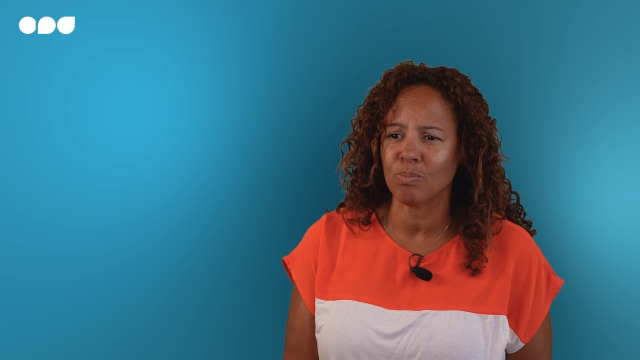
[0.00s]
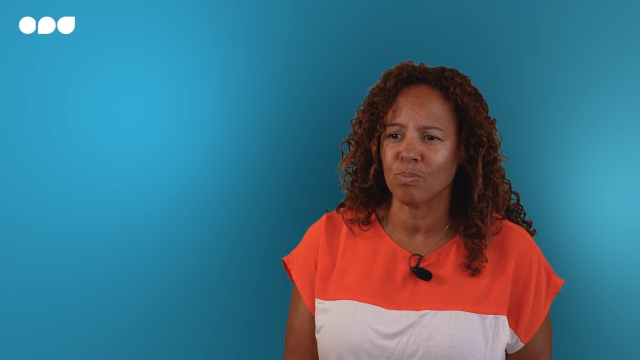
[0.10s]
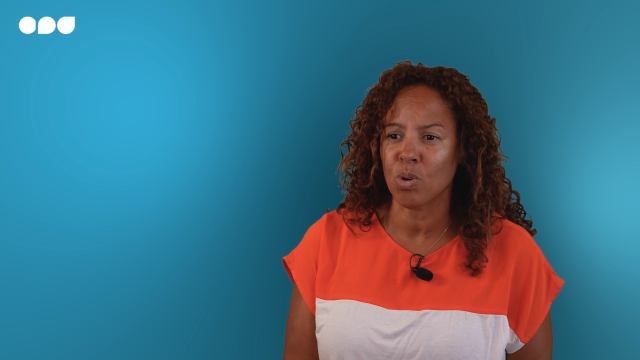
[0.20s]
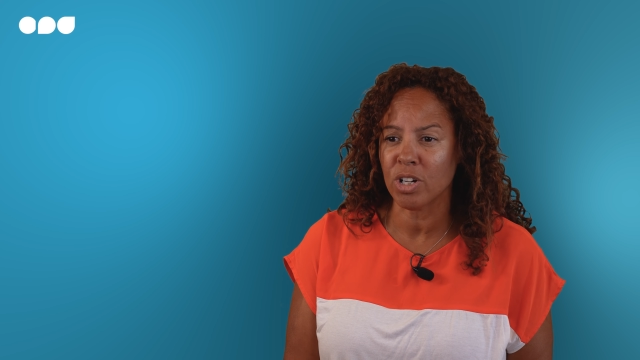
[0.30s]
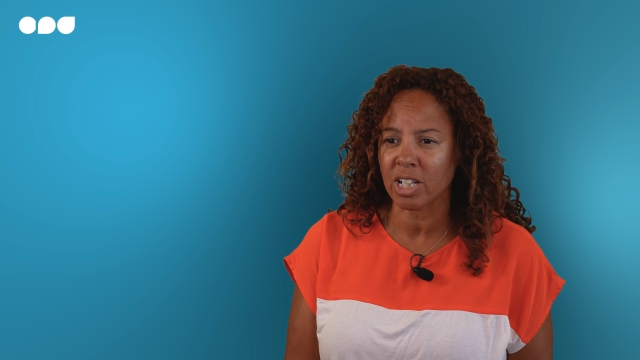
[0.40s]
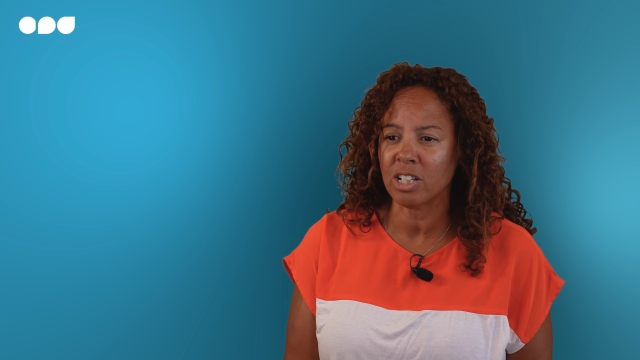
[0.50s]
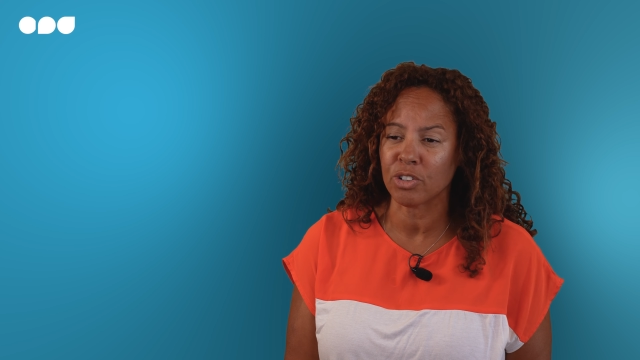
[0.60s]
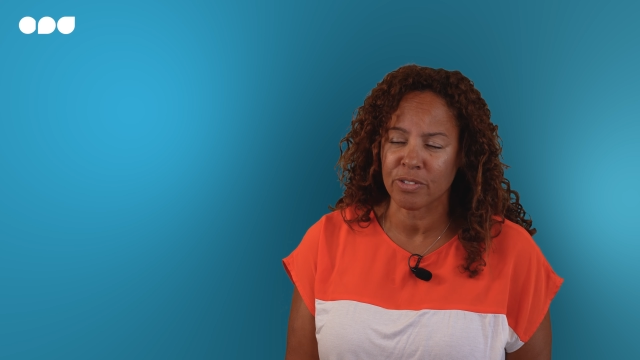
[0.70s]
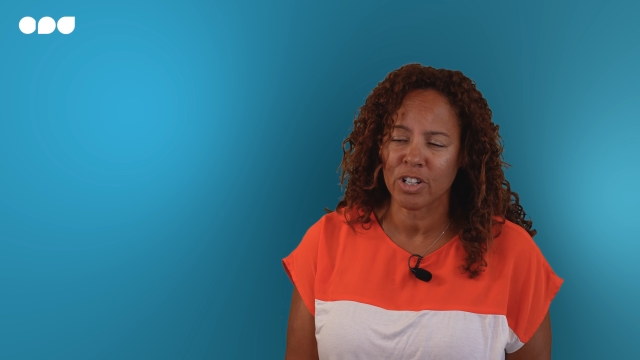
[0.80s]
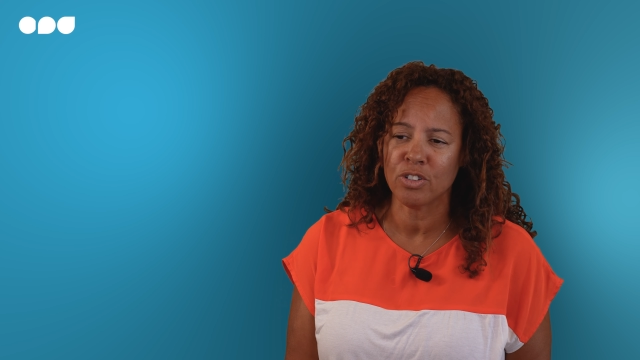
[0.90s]
work a
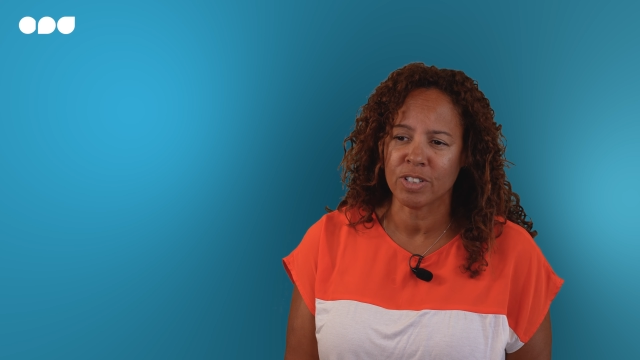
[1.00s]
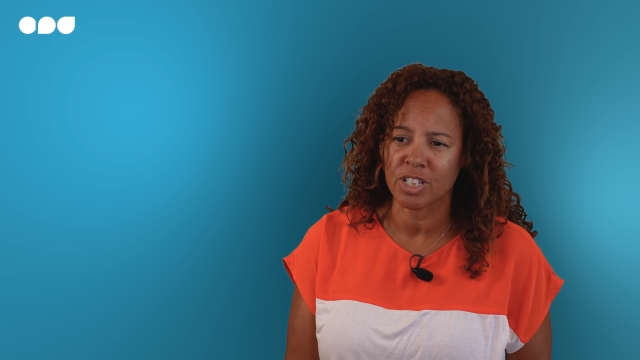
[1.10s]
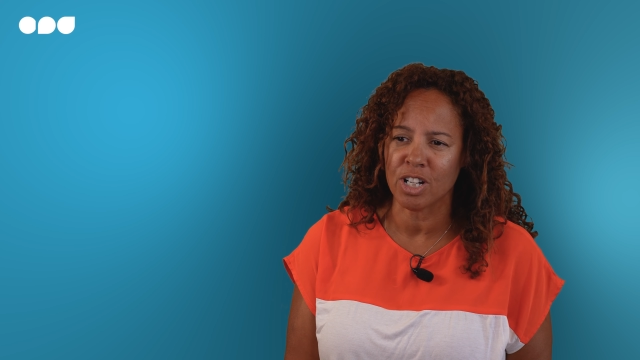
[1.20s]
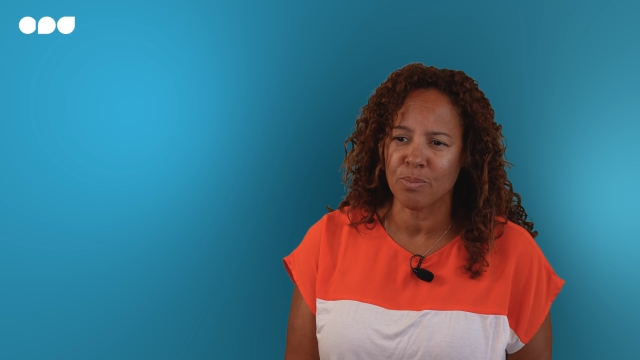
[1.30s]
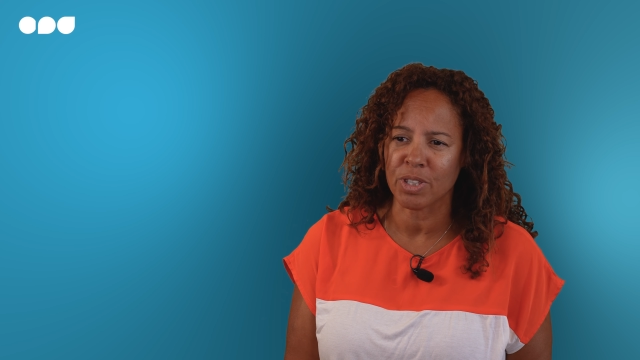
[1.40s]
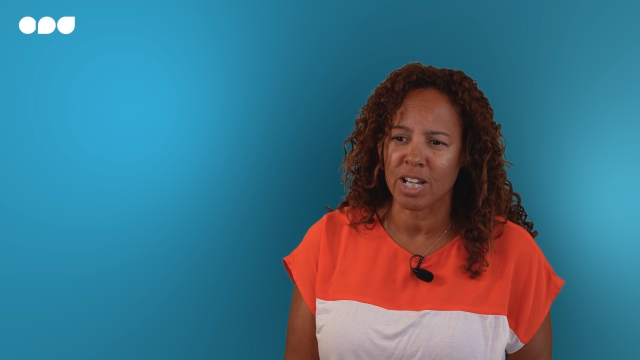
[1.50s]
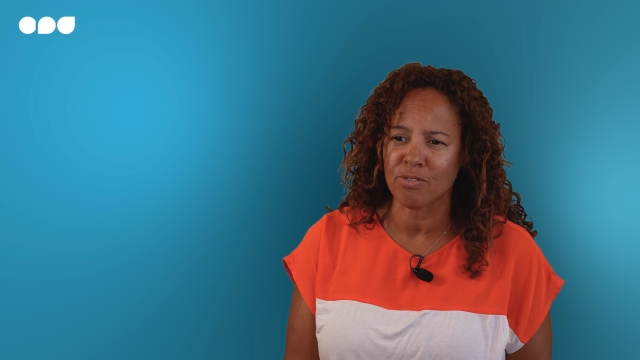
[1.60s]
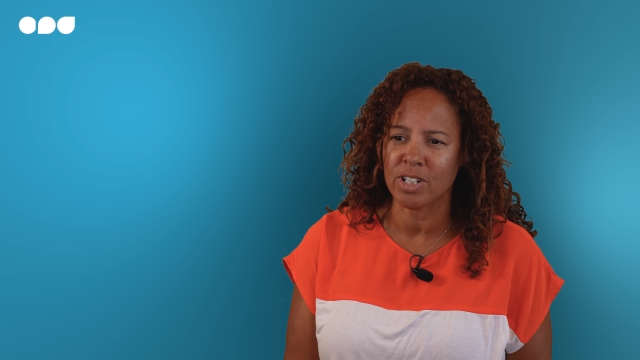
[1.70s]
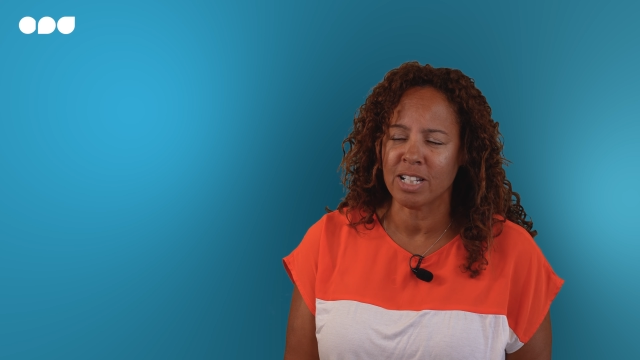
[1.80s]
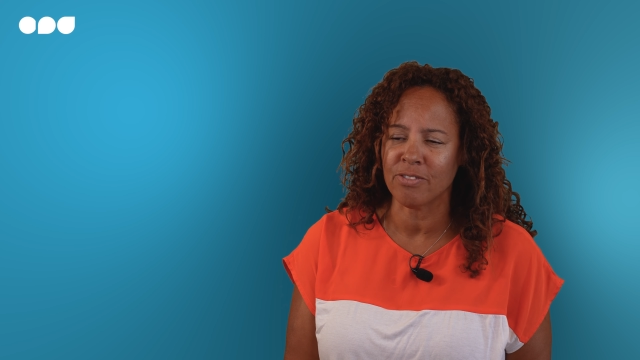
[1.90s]
lot of overtime
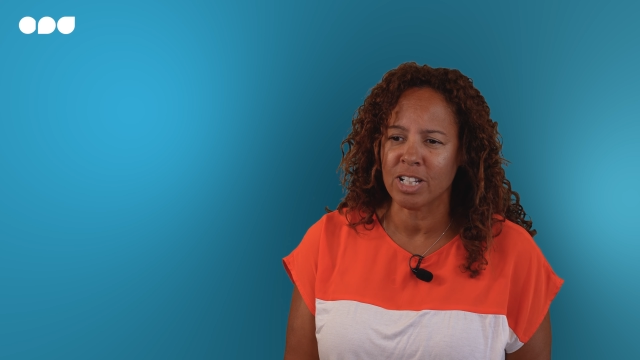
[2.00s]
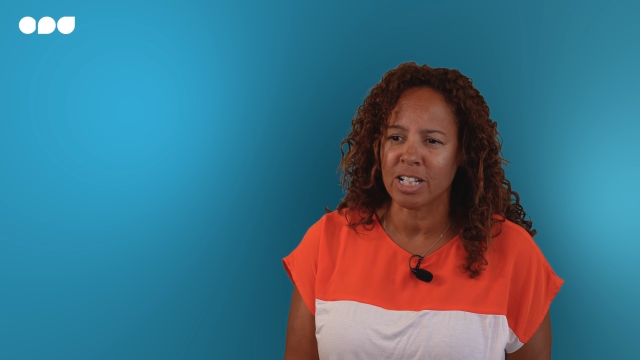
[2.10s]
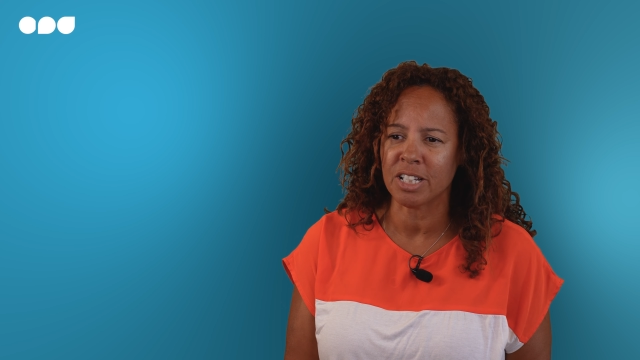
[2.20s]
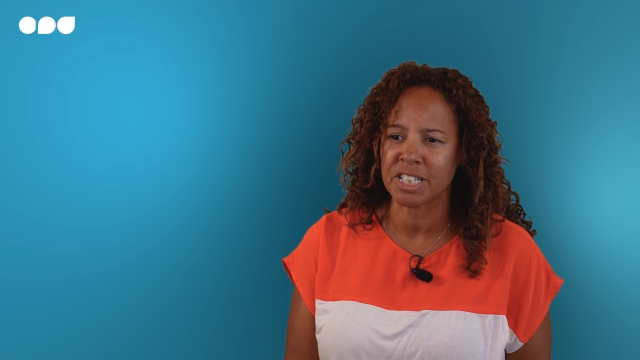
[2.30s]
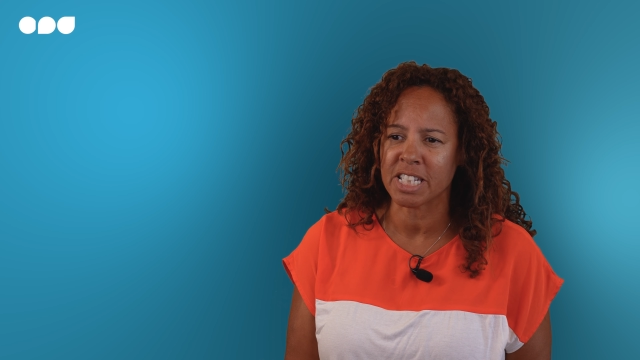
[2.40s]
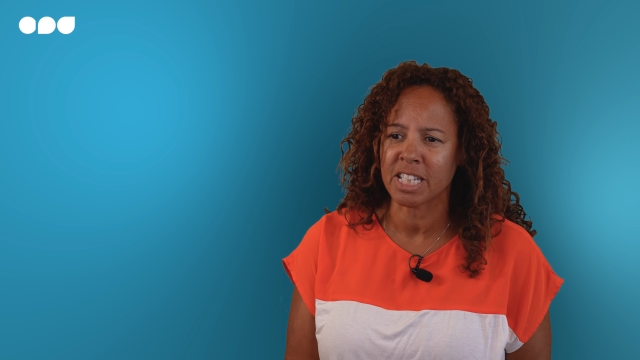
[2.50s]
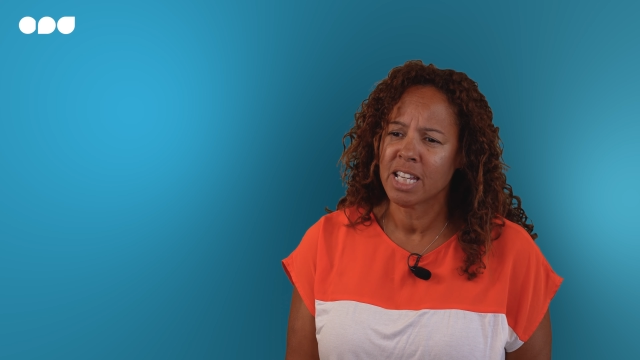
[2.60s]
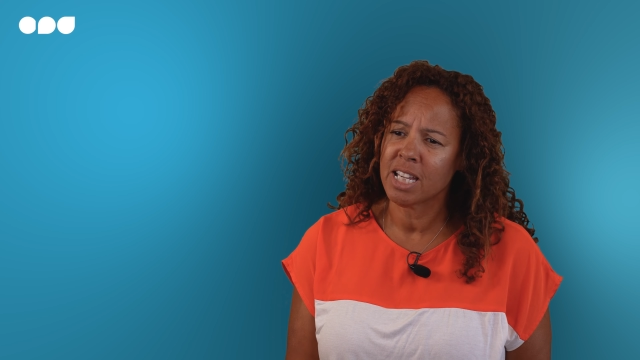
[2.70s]
without really realizing.